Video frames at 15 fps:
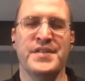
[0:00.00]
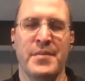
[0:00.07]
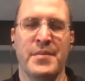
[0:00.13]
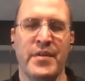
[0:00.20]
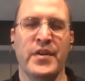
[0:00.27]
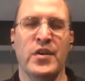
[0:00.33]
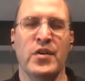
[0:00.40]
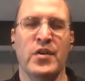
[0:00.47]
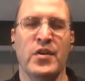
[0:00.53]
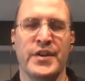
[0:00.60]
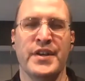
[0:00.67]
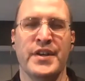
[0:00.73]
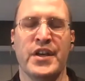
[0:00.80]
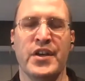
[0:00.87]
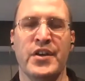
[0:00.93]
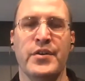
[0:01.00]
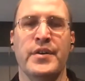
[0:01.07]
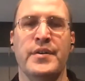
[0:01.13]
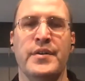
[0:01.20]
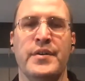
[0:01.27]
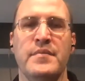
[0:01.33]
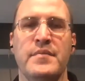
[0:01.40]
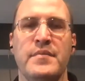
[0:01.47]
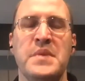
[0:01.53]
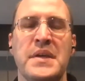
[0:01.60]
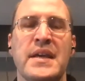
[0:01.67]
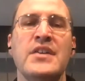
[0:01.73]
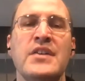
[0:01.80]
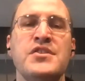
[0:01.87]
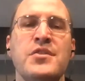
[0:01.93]
of it over into code,
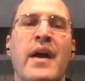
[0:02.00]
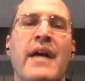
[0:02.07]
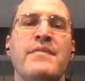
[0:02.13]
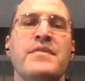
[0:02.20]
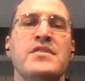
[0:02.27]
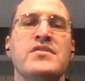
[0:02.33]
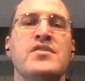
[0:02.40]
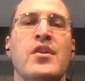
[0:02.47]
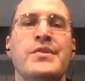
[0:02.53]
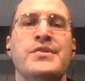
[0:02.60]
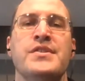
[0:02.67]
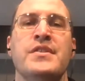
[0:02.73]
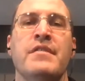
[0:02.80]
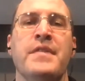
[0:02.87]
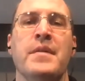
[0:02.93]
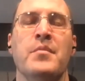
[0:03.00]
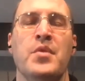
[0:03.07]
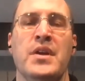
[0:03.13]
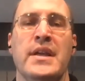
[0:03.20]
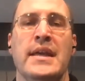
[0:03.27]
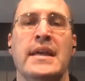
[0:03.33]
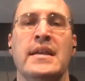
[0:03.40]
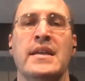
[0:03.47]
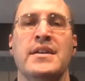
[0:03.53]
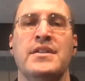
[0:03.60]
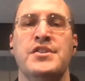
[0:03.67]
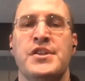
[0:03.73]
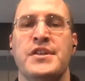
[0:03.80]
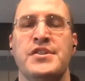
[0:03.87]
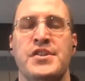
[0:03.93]
because you have this notion of them running in
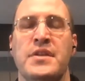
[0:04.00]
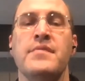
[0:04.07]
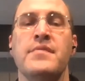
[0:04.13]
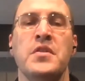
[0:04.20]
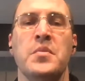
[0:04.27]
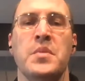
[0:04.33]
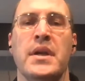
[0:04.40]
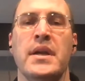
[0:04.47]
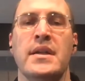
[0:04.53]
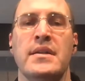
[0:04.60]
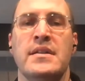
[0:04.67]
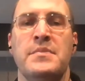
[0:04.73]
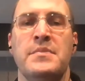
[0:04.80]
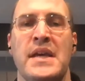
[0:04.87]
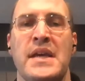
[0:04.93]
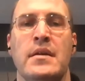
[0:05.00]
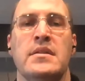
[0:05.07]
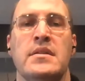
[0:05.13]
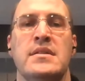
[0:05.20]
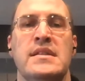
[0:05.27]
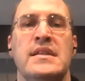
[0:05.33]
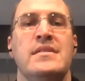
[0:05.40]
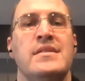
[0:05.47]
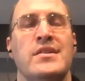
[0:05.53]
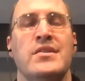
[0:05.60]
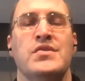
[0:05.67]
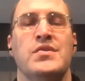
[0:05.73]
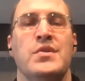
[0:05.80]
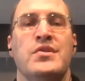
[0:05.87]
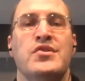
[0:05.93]
conjunction. If you wanted to dip down to the details,
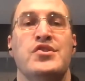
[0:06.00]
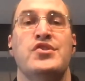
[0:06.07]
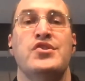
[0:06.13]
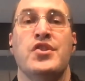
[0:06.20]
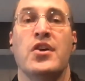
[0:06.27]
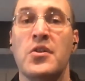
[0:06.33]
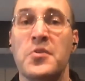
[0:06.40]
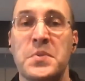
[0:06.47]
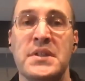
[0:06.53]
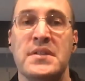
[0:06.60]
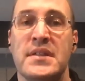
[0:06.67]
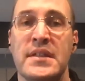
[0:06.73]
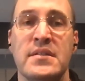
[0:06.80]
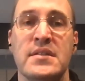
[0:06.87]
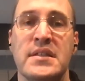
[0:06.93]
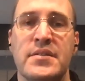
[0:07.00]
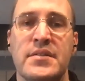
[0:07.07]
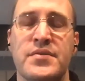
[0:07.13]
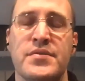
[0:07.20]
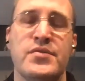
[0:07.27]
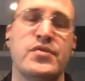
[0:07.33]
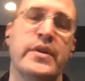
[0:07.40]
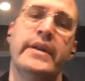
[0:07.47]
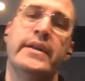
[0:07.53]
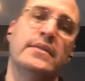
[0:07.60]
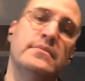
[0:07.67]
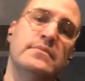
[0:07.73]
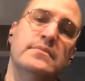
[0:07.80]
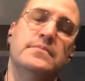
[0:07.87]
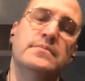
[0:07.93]
you can just start with the details and try to
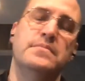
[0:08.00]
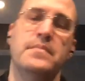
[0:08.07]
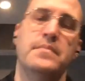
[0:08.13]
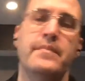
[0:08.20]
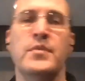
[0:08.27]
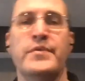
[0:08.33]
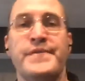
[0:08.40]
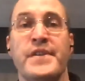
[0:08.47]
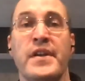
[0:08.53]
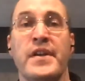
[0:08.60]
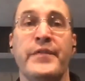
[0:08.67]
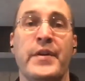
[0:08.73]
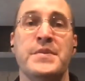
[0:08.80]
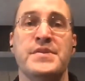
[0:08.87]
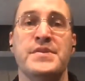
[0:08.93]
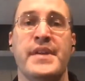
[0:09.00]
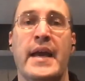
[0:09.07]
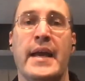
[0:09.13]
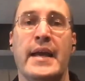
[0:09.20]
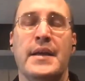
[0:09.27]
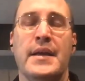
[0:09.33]
move stuff up the stack.